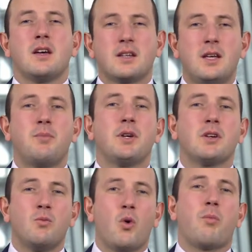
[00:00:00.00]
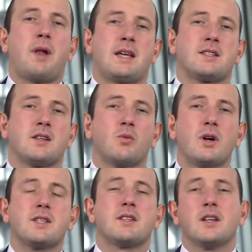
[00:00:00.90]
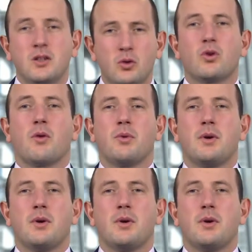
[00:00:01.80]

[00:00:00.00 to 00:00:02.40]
keeping more plastic waste in Europe.